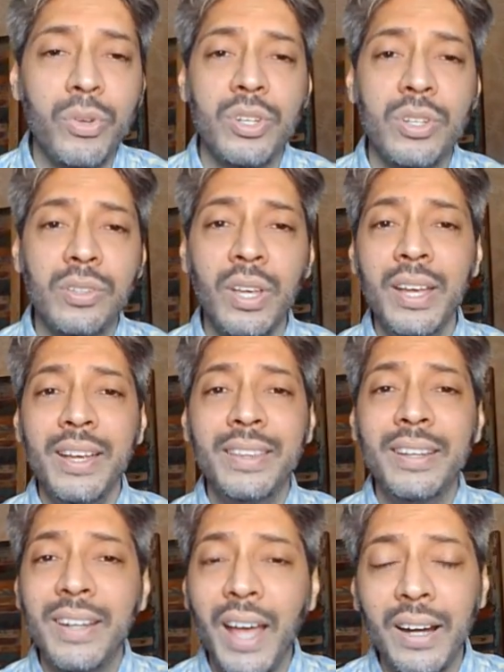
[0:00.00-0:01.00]
which is
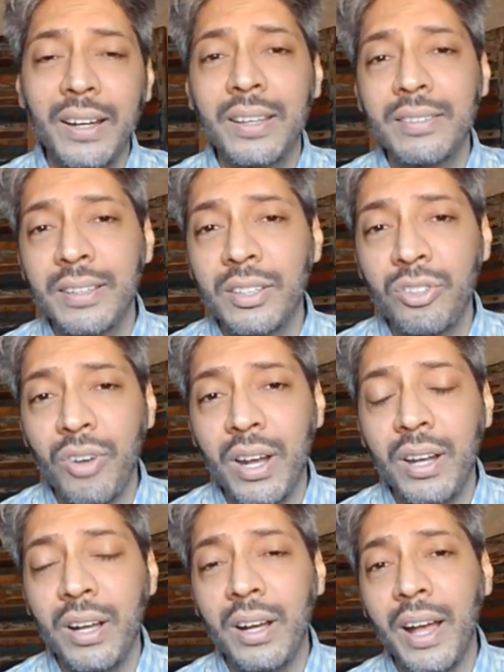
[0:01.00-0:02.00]
the tactics and
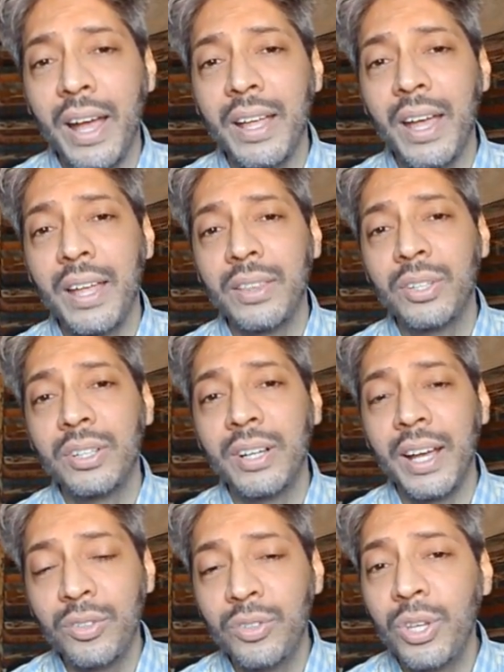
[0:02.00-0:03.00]

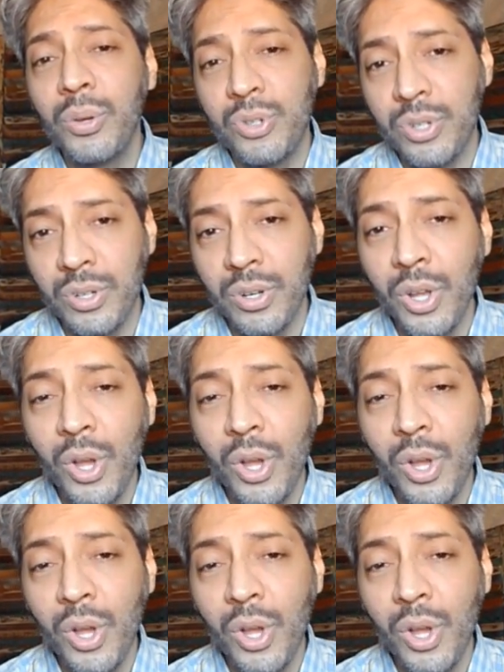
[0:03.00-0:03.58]
the execution